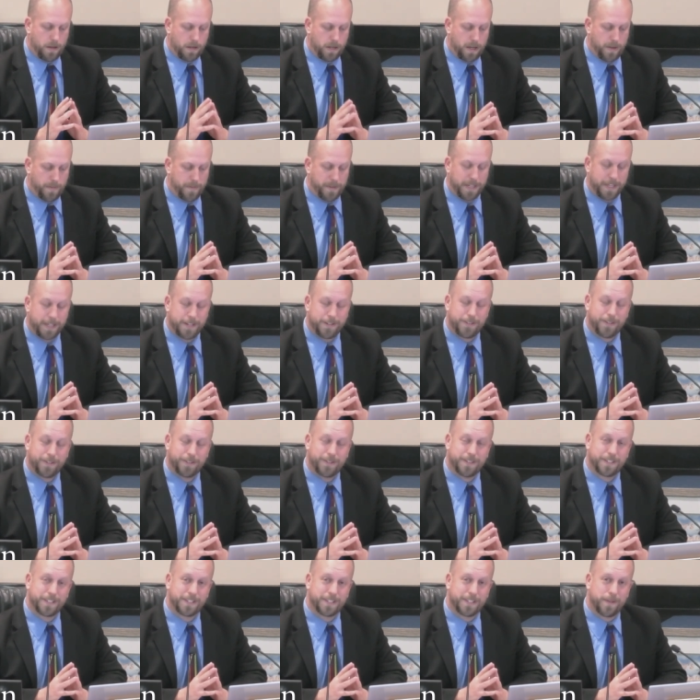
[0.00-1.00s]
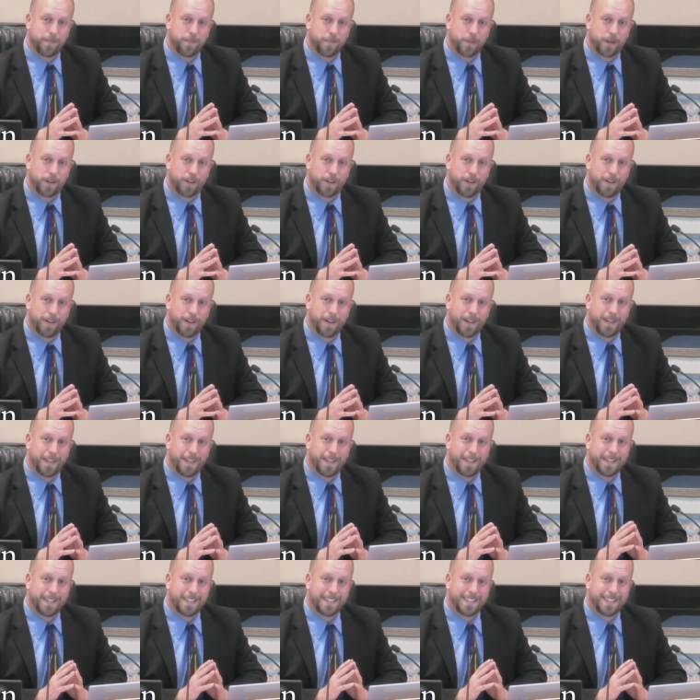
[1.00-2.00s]
Coming into December,
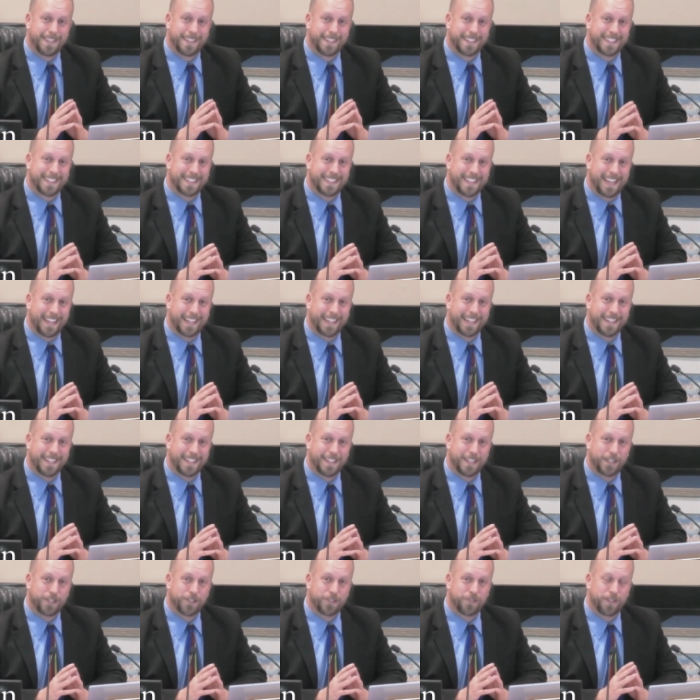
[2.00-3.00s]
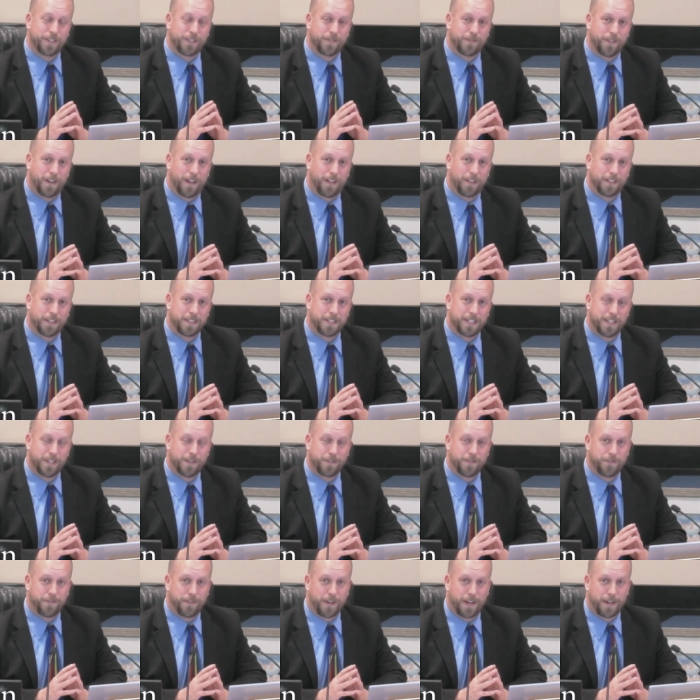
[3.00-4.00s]
the second district
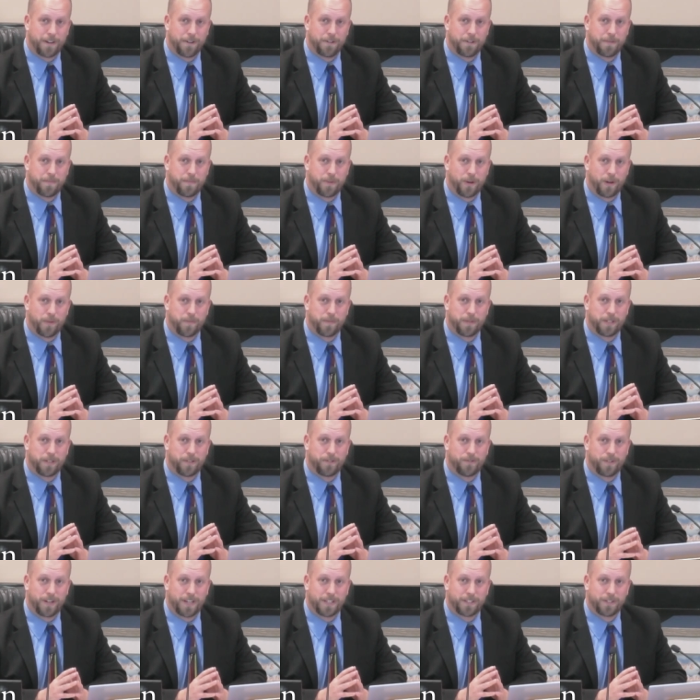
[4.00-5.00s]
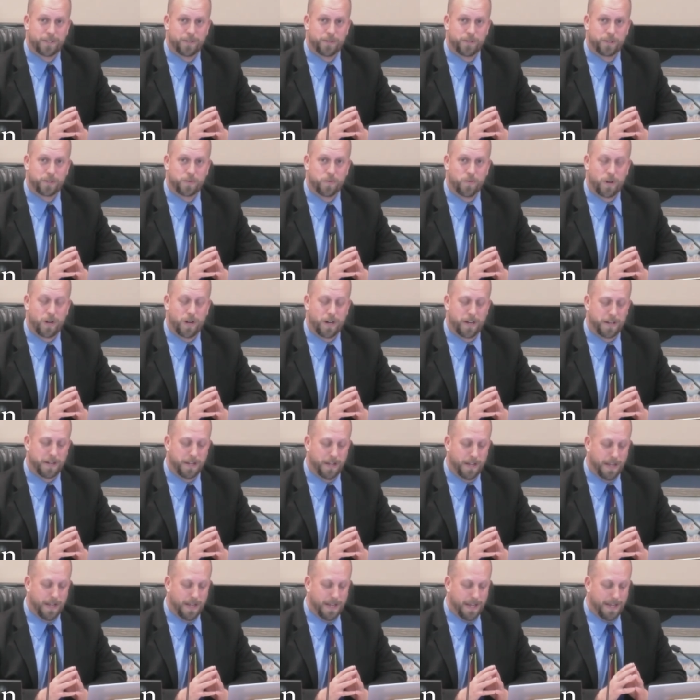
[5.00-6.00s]
volunteer fire department and rescue squad
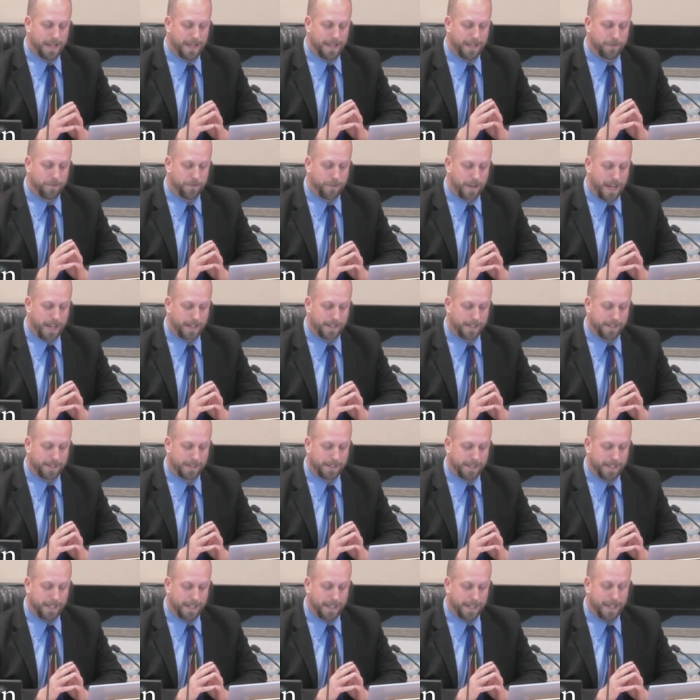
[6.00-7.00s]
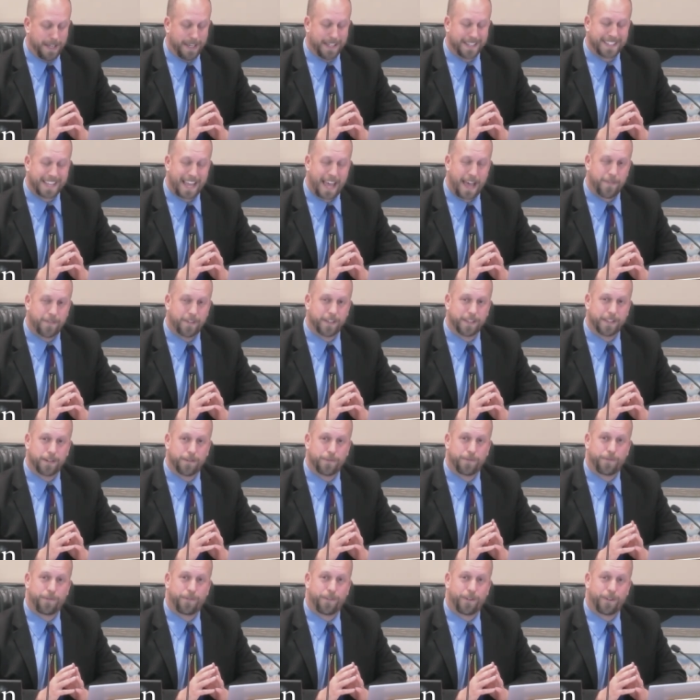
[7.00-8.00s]
in Valley Lee is having their
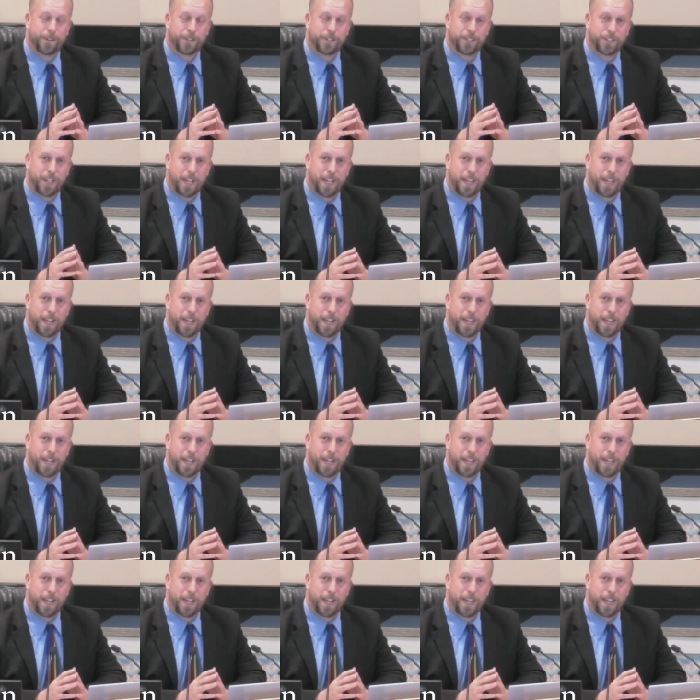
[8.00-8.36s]
first